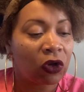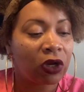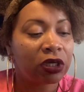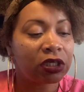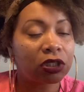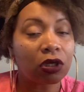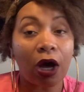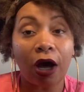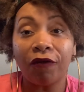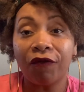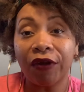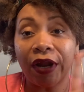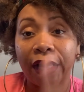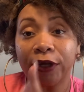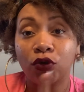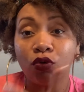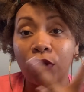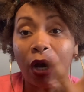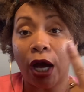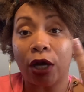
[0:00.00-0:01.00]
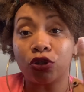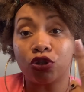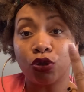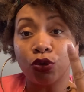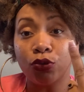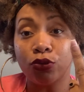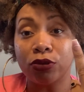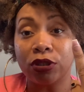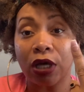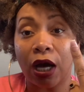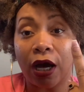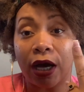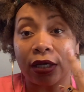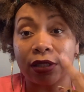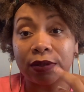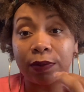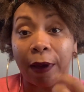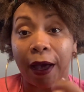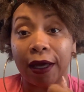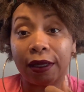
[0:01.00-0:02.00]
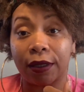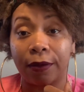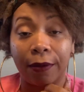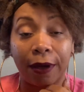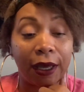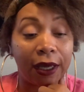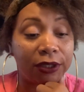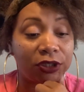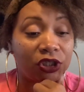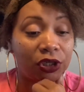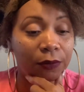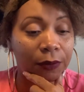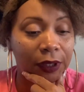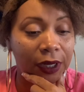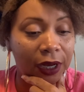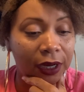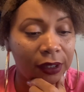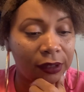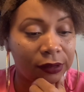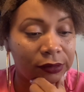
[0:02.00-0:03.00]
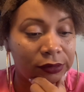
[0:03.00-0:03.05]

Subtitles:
So I feel like you got two signs back to back, Gemini.